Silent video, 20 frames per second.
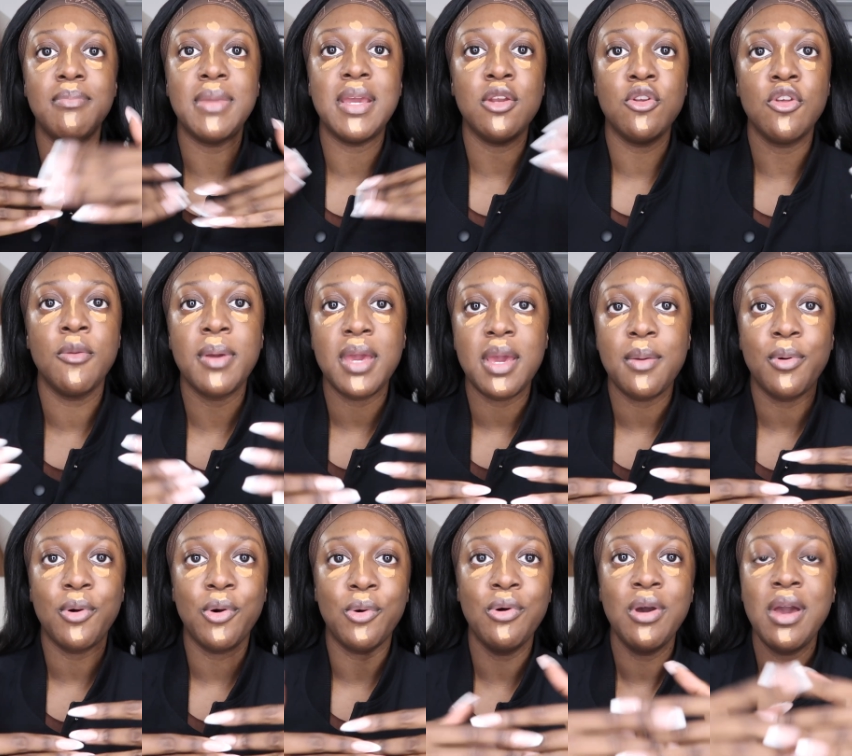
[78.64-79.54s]
meet new
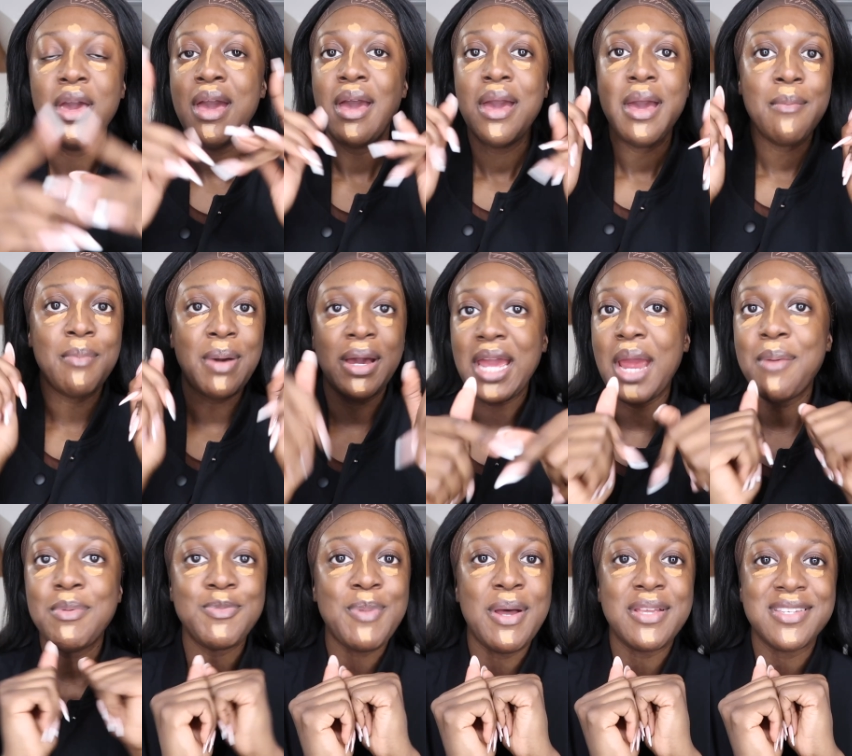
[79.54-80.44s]
people. My
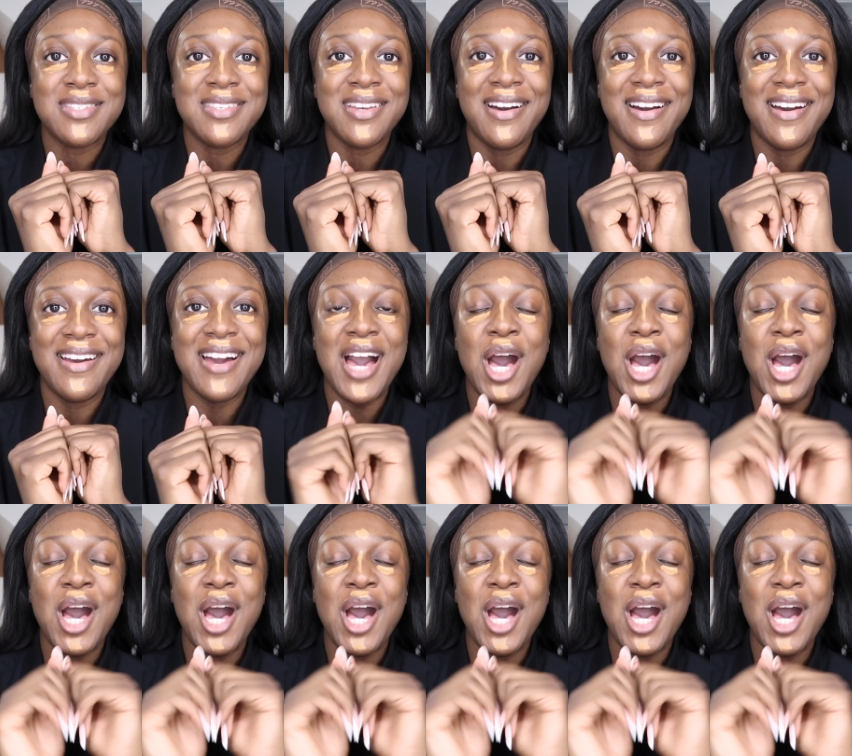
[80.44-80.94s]
camera's about to die.